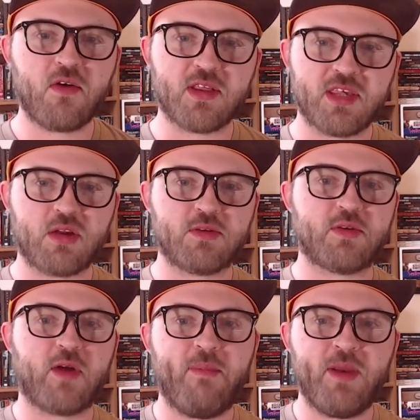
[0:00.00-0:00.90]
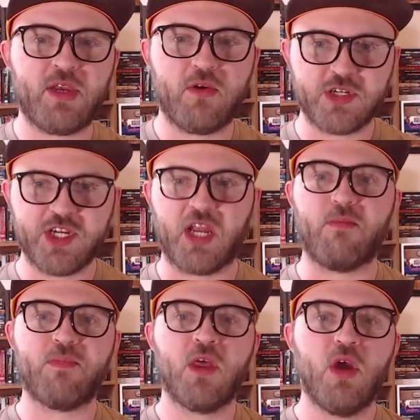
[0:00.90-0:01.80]
consider subscribing to our
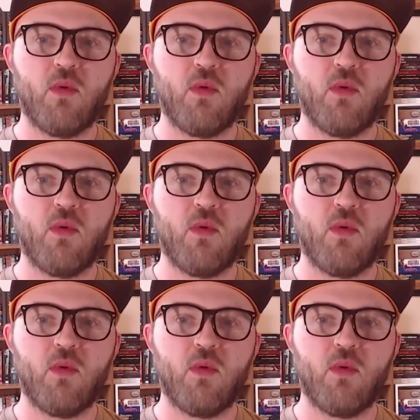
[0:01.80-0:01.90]
channel.